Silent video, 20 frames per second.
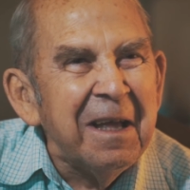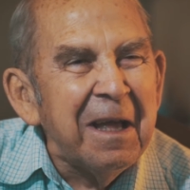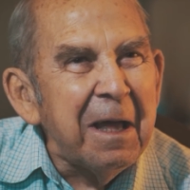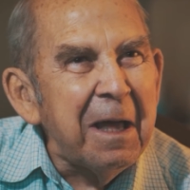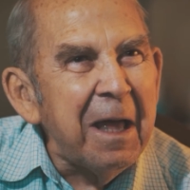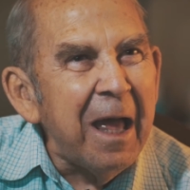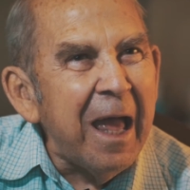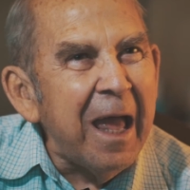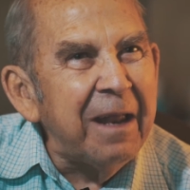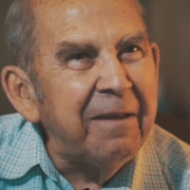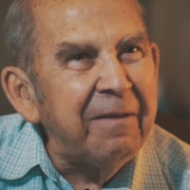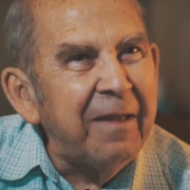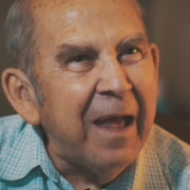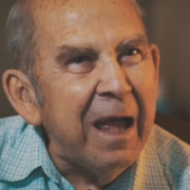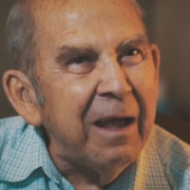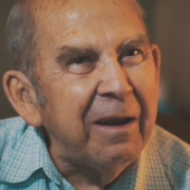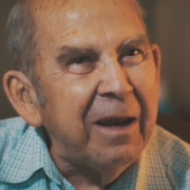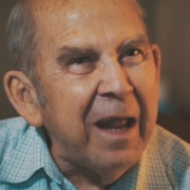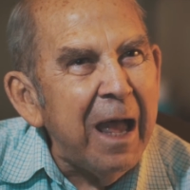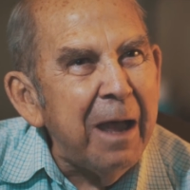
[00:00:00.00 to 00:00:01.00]
And
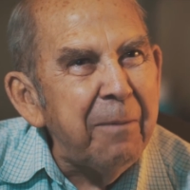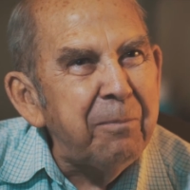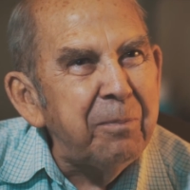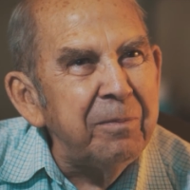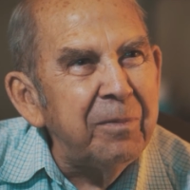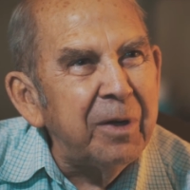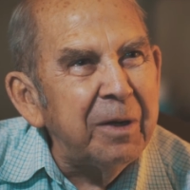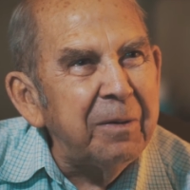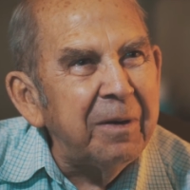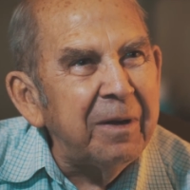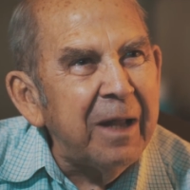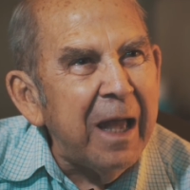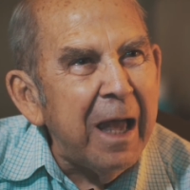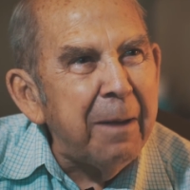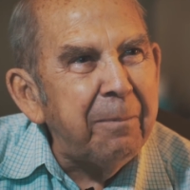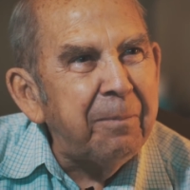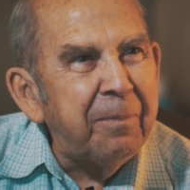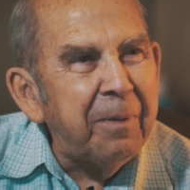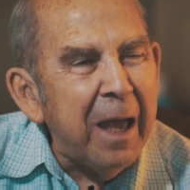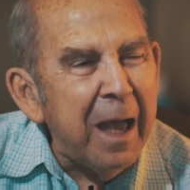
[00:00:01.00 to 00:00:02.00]
that
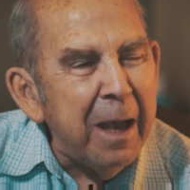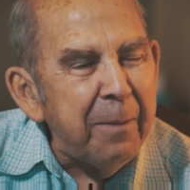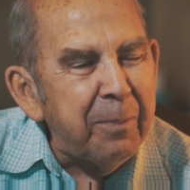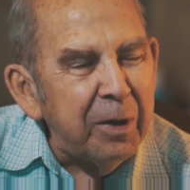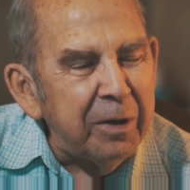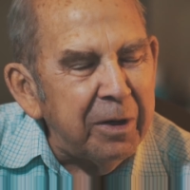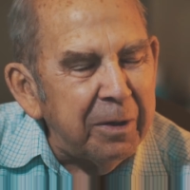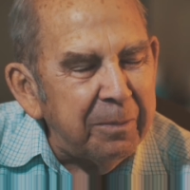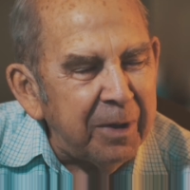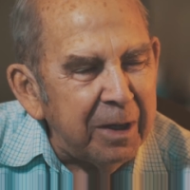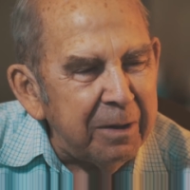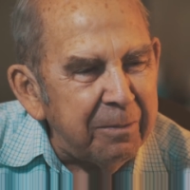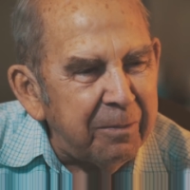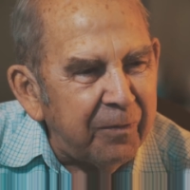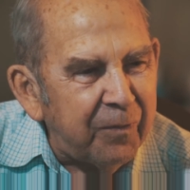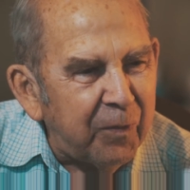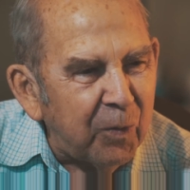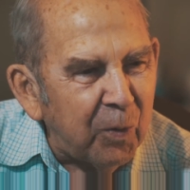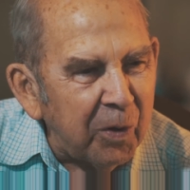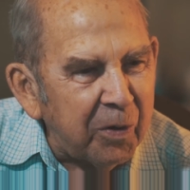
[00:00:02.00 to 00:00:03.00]
happened to be
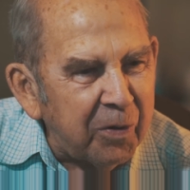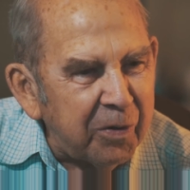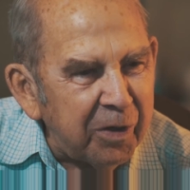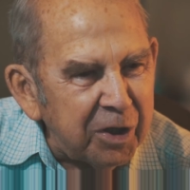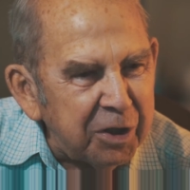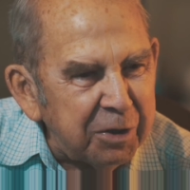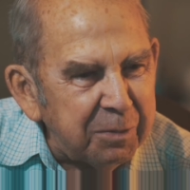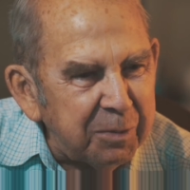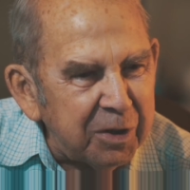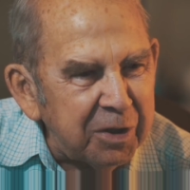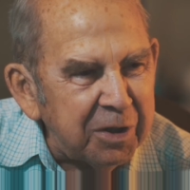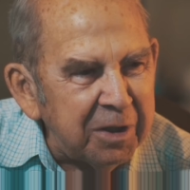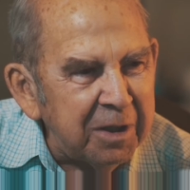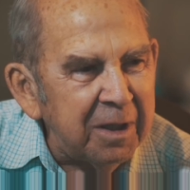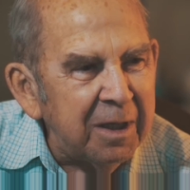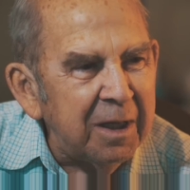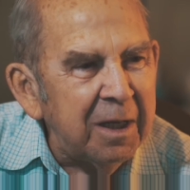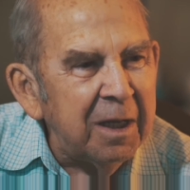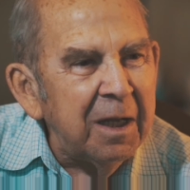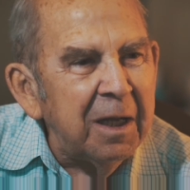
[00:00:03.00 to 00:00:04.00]
before Christmas,
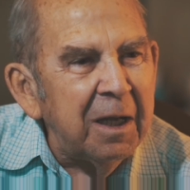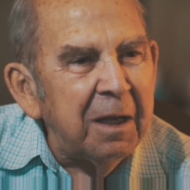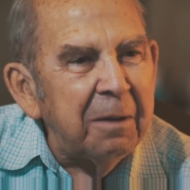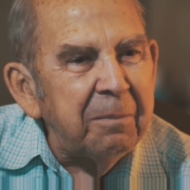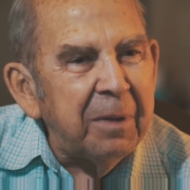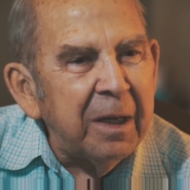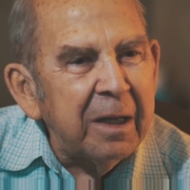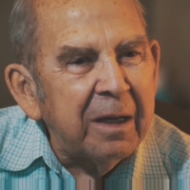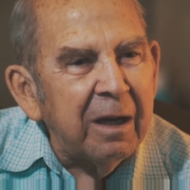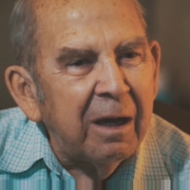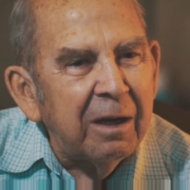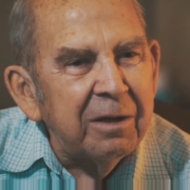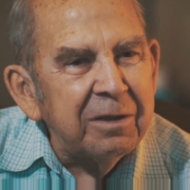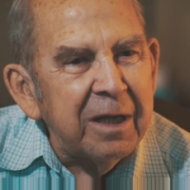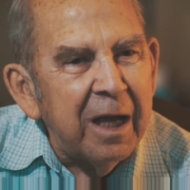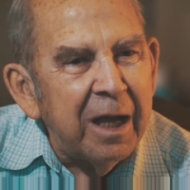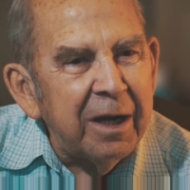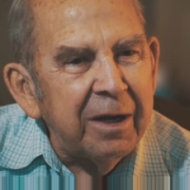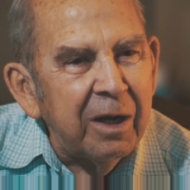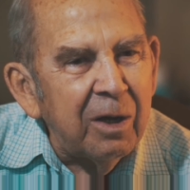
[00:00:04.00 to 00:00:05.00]
because
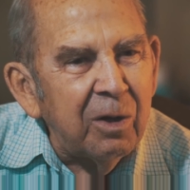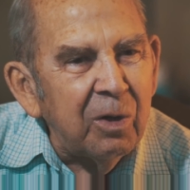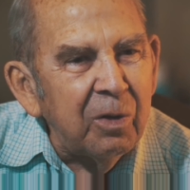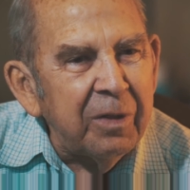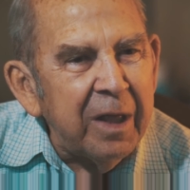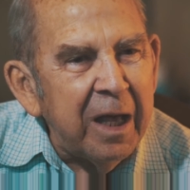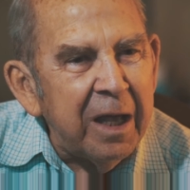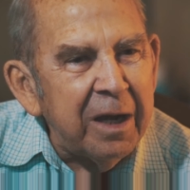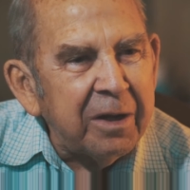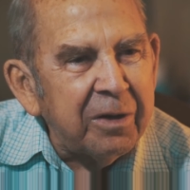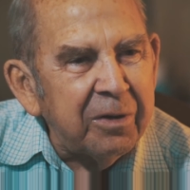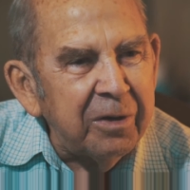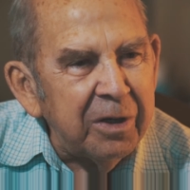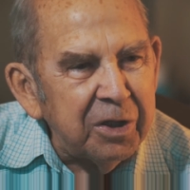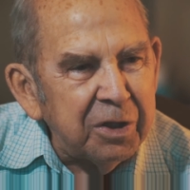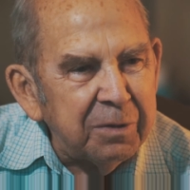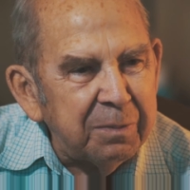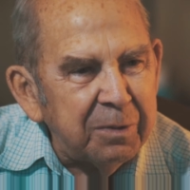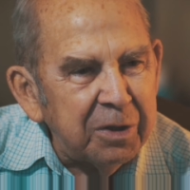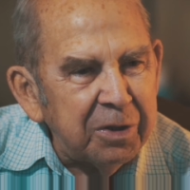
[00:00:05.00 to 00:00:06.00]
I know that
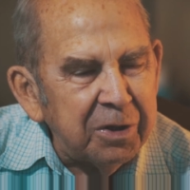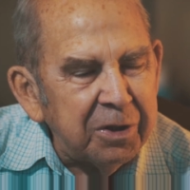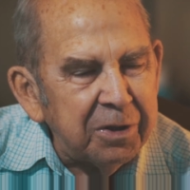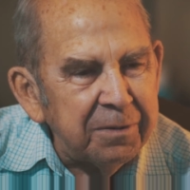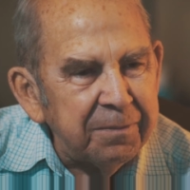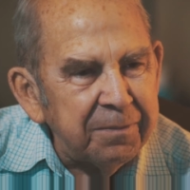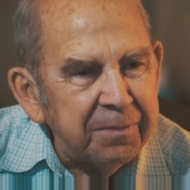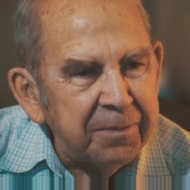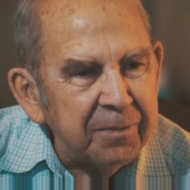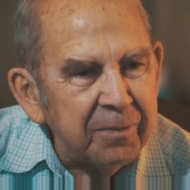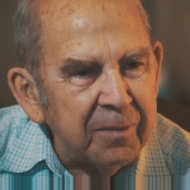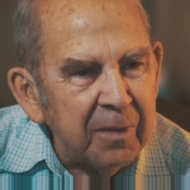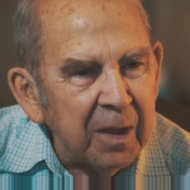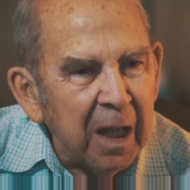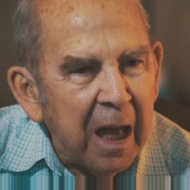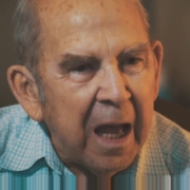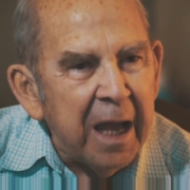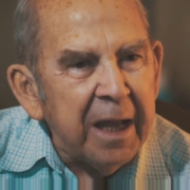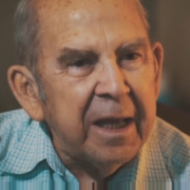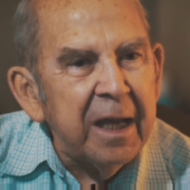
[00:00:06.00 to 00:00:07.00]
Christmas,
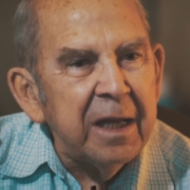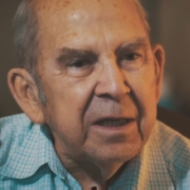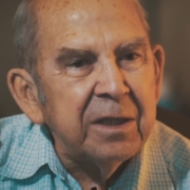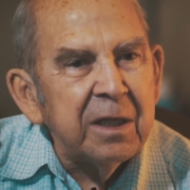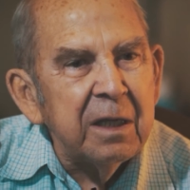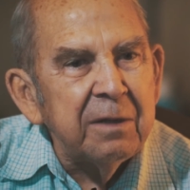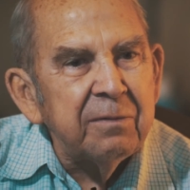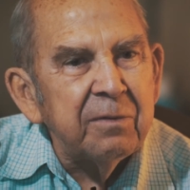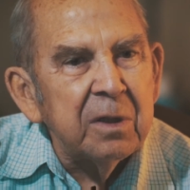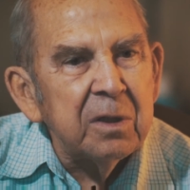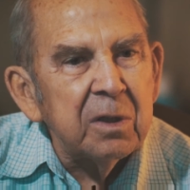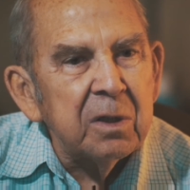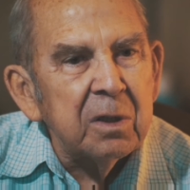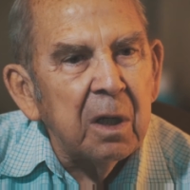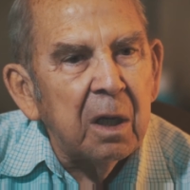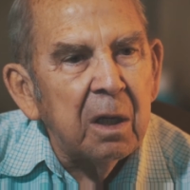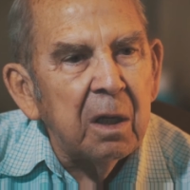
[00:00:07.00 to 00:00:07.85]
I guess it was,